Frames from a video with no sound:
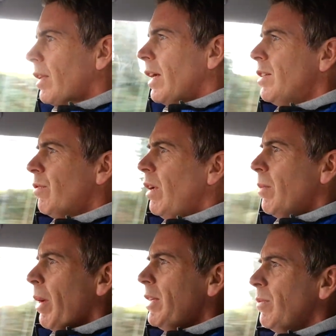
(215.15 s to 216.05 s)
It's really
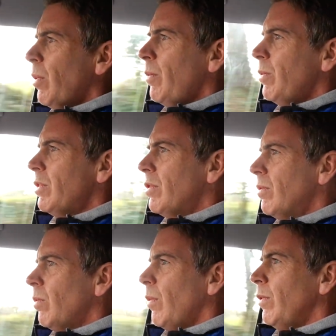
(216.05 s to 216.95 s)
amazing when
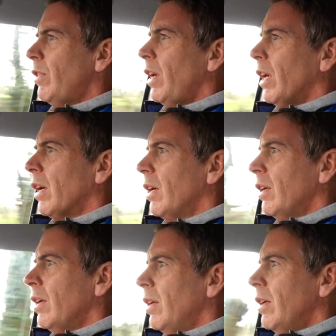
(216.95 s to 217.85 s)
we think
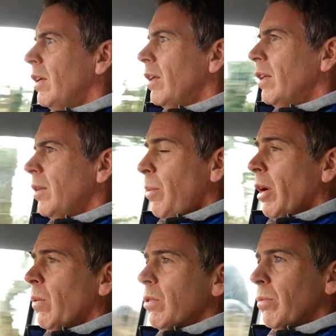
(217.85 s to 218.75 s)
the
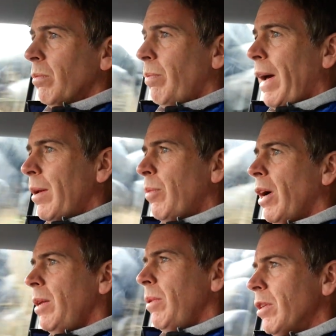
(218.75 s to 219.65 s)
bike wasn't bad by
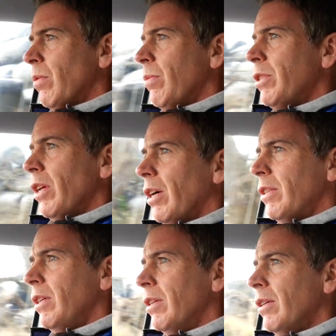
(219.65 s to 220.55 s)
any means when we
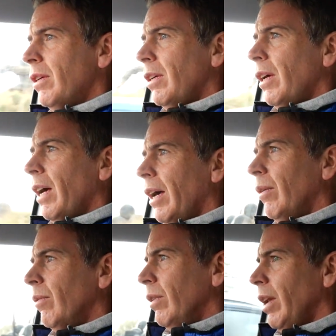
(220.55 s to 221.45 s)
started,
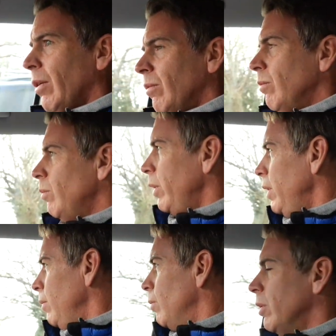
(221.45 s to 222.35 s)
and
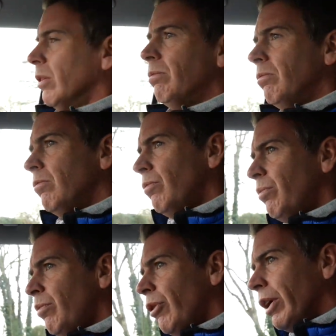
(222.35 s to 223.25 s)
we were
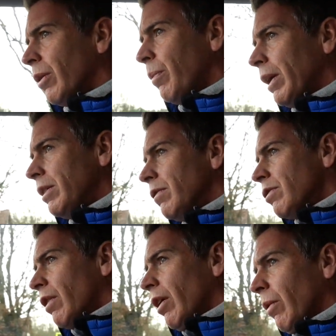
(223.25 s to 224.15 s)
pretty competitive
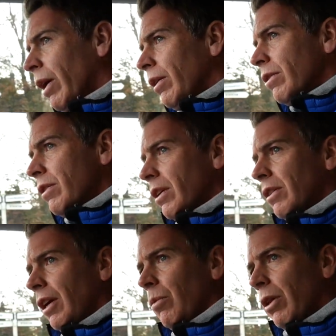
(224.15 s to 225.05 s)
straight away in
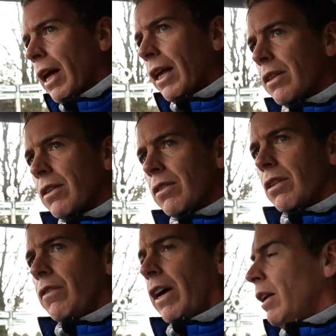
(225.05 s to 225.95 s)
16 with Alex and
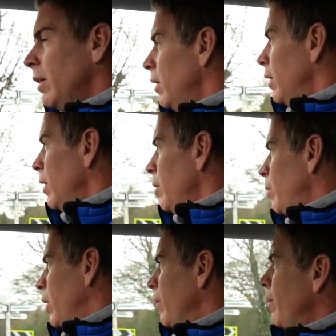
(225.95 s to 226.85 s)
Sylvain,
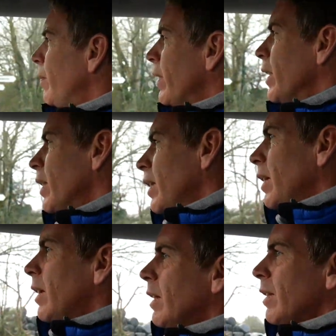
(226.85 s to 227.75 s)
but
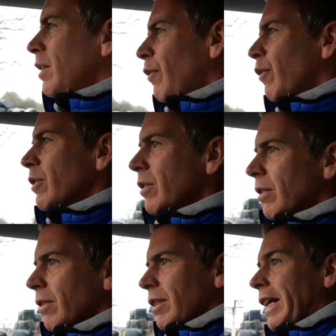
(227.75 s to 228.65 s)
the difference
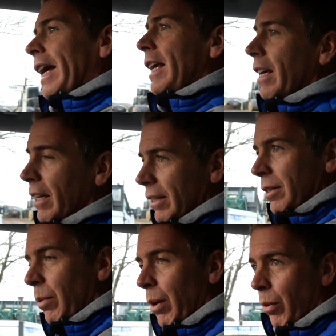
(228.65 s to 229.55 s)
today
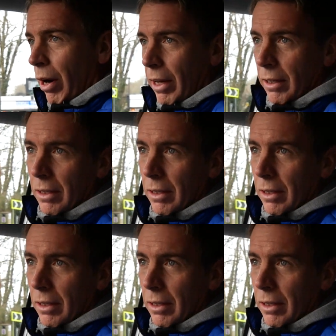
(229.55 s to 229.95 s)
to where we're at